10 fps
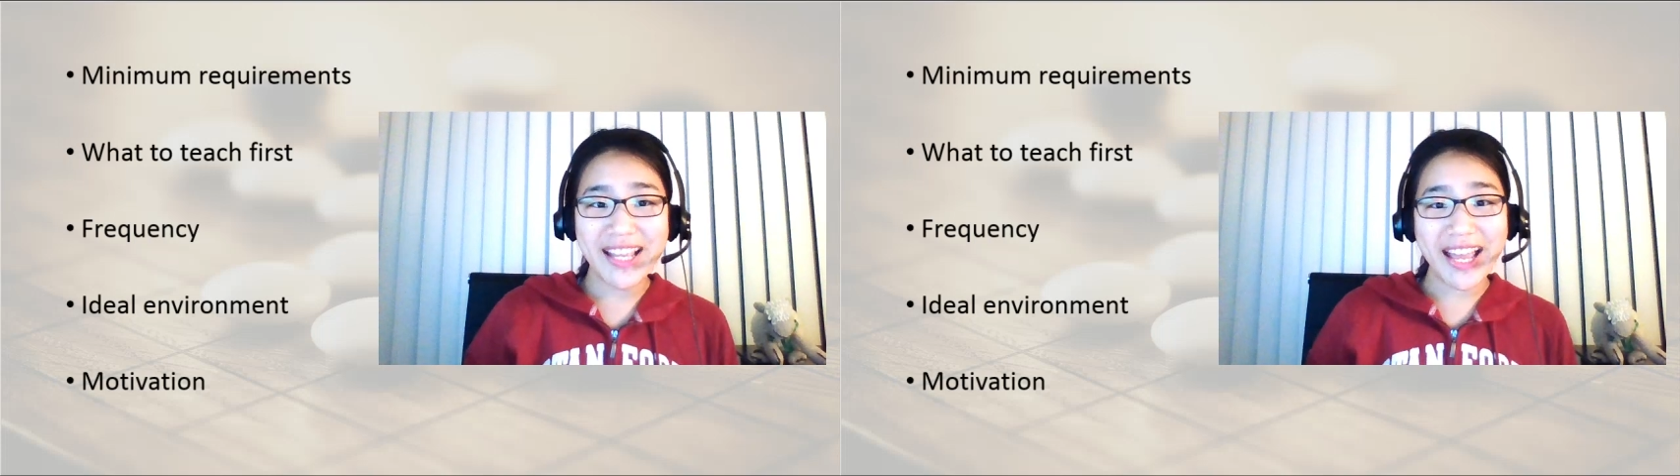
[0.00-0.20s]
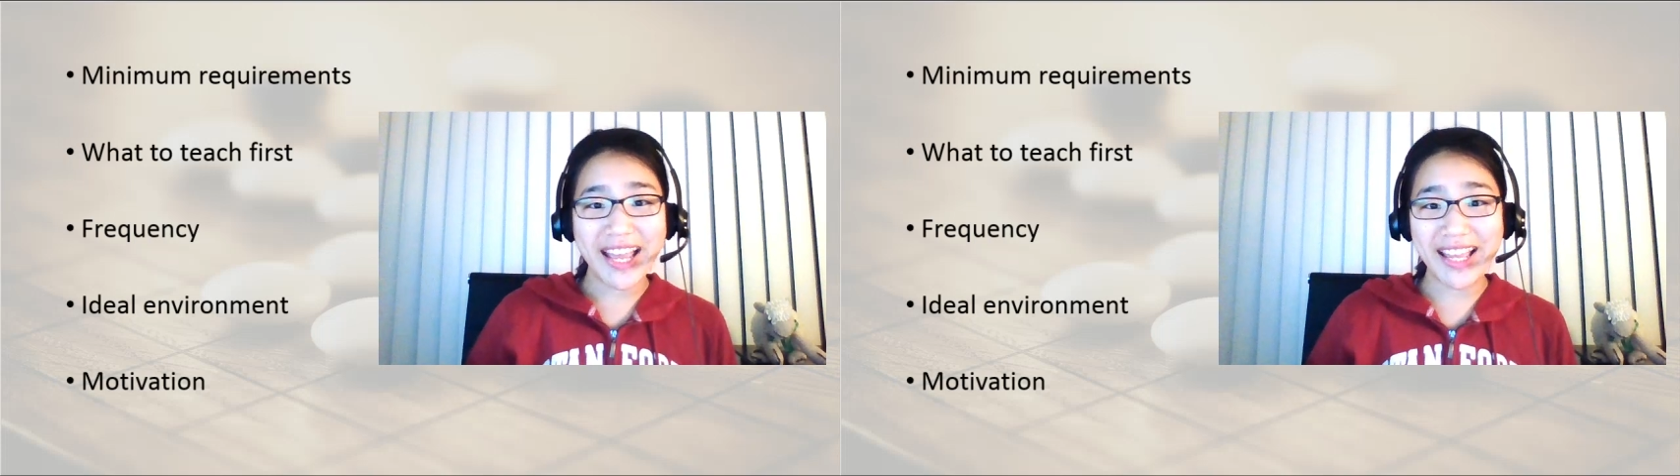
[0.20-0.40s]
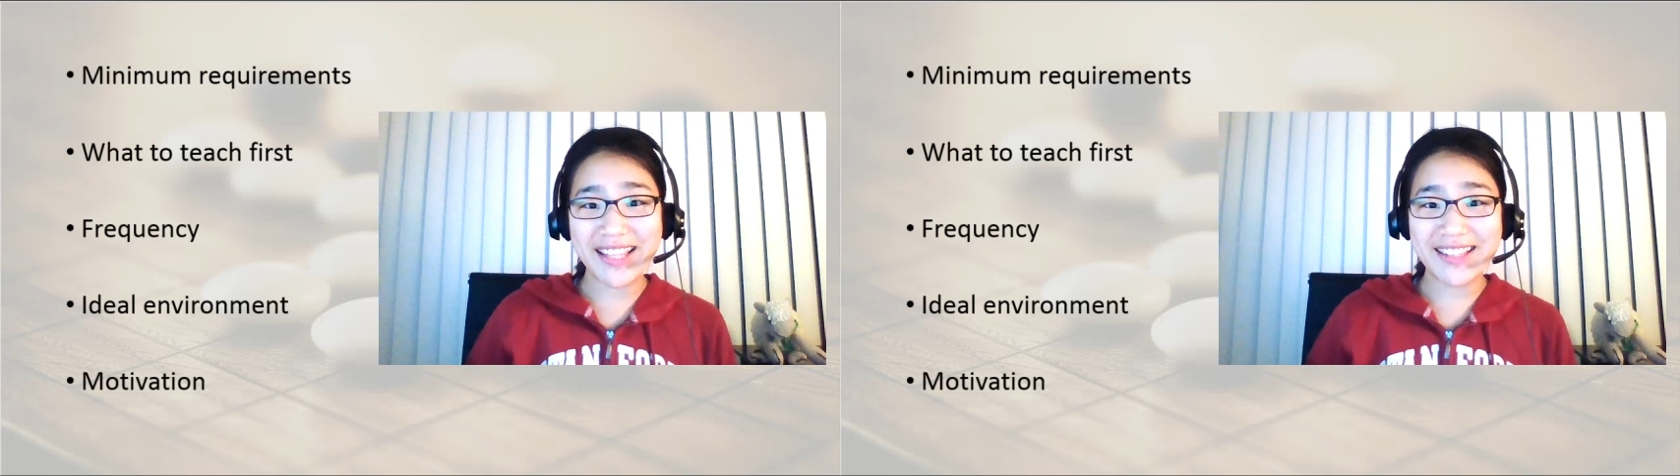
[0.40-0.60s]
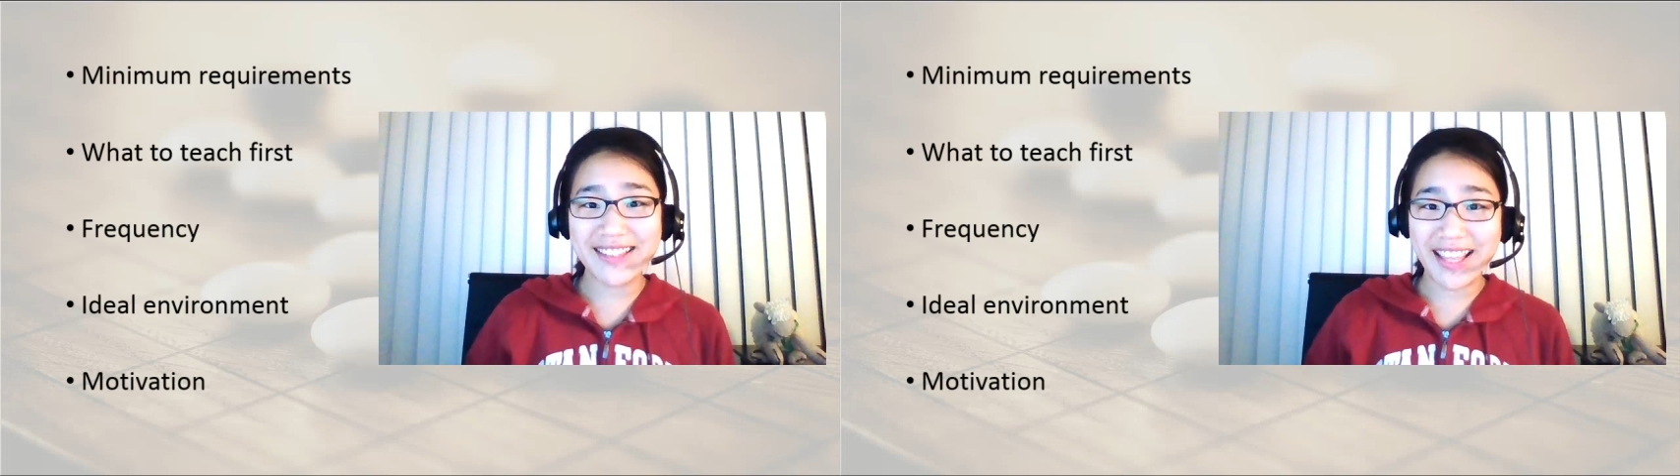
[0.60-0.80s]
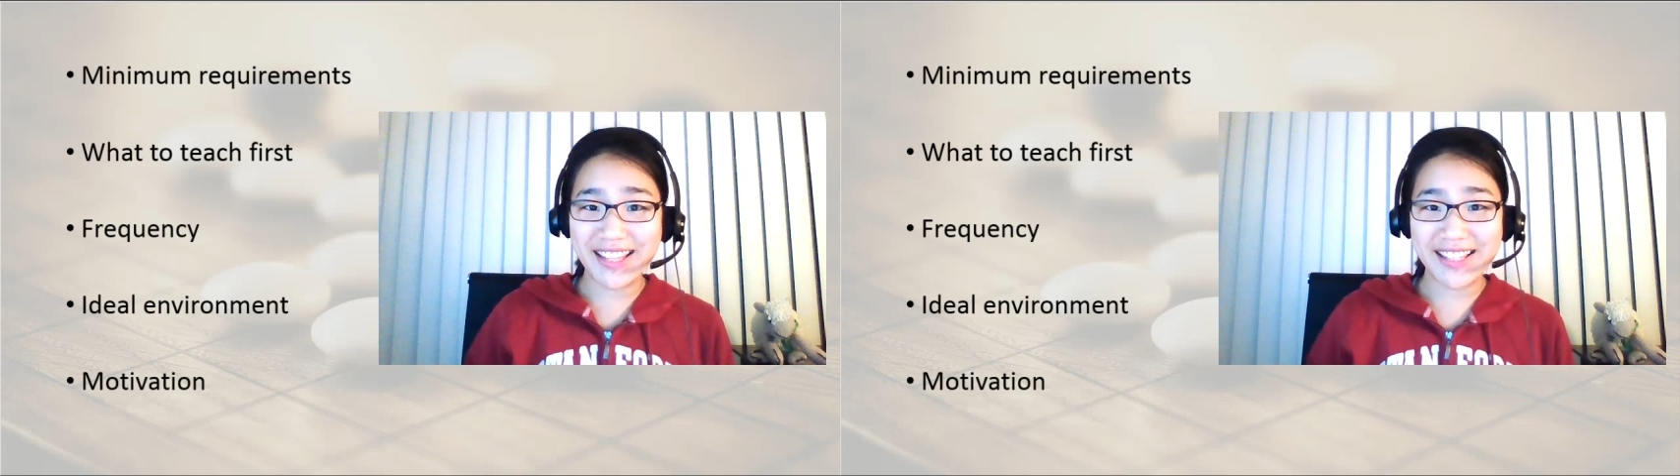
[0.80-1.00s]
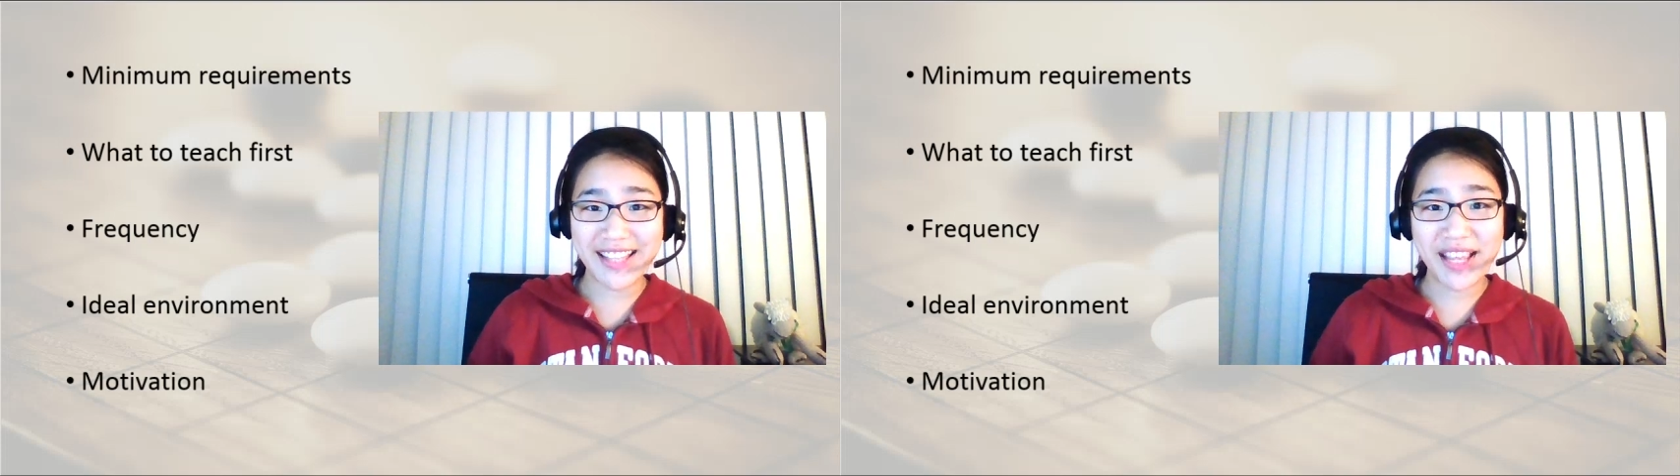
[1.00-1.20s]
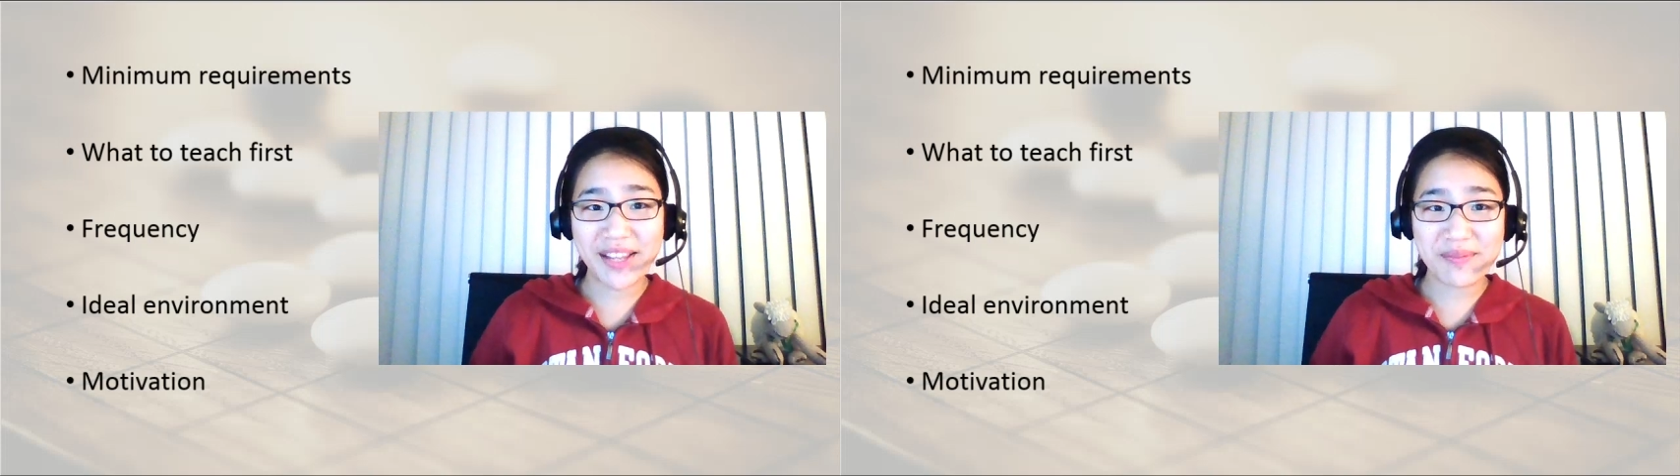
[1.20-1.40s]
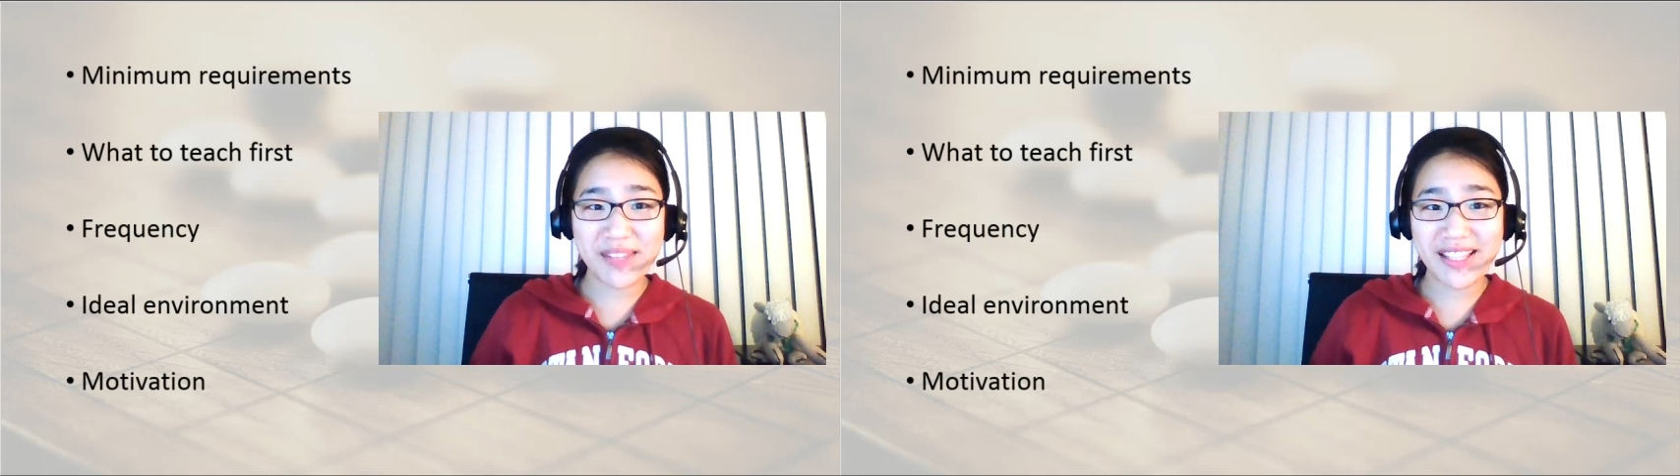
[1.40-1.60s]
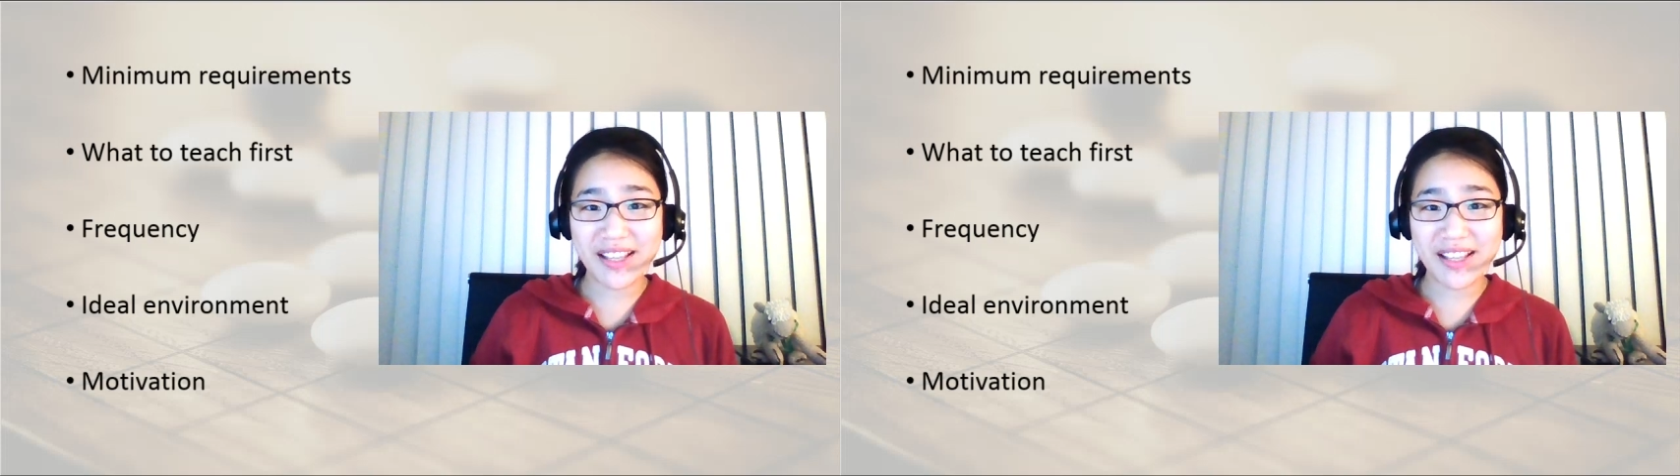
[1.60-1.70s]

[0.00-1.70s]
And they gave me